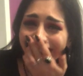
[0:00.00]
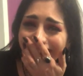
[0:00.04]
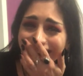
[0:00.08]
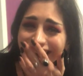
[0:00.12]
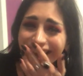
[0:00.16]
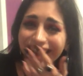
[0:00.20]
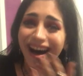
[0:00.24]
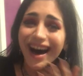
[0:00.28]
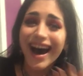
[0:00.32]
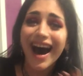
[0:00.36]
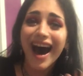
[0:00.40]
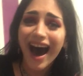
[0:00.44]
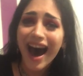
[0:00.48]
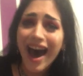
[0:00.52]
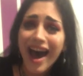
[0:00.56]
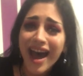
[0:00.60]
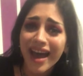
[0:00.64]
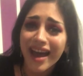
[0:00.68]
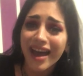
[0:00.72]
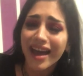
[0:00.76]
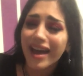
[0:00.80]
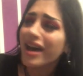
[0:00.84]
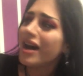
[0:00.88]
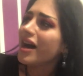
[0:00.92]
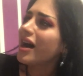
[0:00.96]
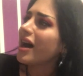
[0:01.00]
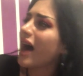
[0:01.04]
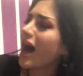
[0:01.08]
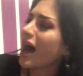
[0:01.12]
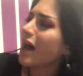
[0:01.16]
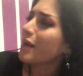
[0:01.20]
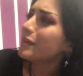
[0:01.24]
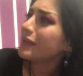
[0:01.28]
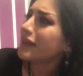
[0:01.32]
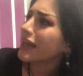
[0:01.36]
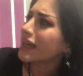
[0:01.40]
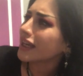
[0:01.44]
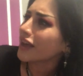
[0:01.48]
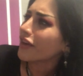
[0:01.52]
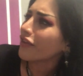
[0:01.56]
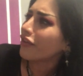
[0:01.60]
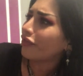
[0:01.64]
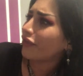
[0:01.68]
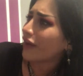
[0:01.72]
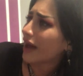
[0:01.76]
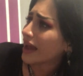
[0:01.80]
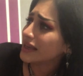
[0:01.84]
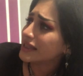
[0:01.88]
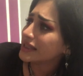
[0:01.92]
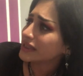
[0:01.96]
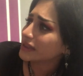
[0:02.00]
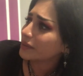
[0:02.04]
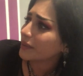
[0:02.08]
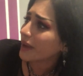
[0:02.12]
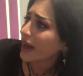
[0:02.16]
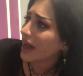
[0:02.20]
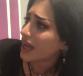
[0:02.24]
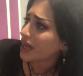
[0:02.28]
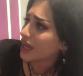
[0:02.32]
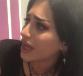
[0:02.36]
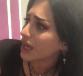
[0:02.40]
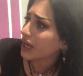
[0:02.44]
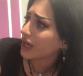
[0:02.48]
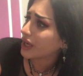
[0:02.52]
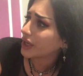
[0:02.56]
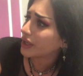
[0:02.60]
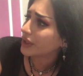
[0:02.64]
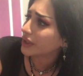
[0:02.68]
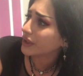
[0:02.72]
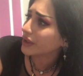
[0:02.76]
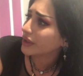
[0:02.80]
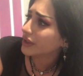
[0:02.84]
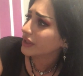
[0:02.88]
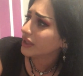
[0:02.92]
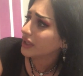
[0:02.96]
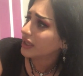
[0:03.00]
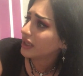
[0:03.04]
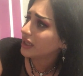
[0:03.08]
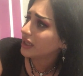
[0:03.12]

Hi, I'm like offended by you.